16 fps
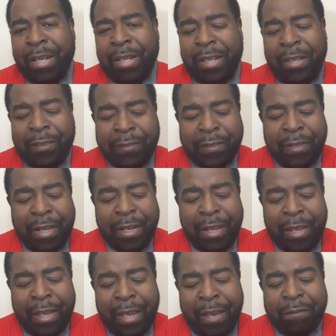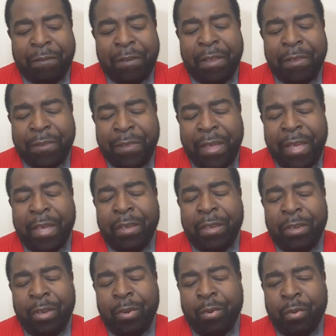And he said, everything
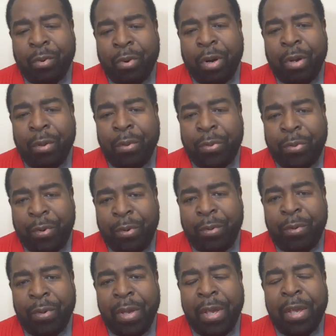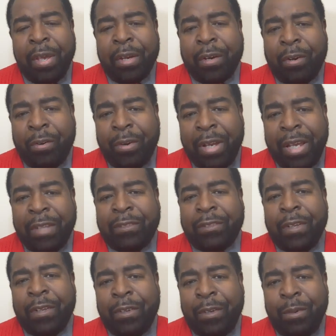you grow through
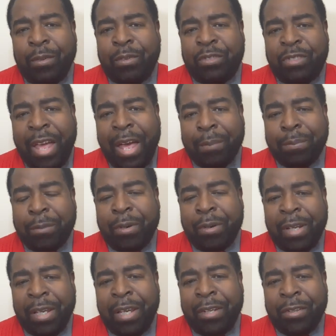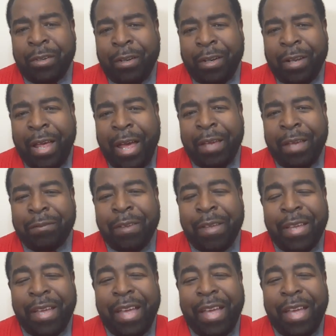creates a new chapter in your life.